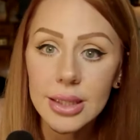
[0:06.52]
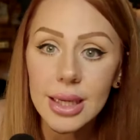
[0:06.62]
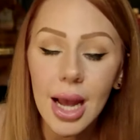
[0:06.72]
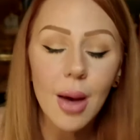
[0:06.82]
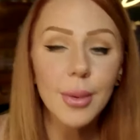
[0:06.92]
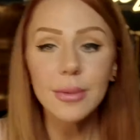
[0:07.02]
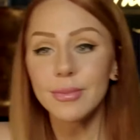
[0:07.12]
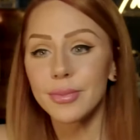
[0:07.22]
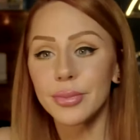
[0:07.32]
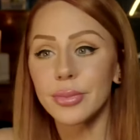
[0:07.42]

Is it coming?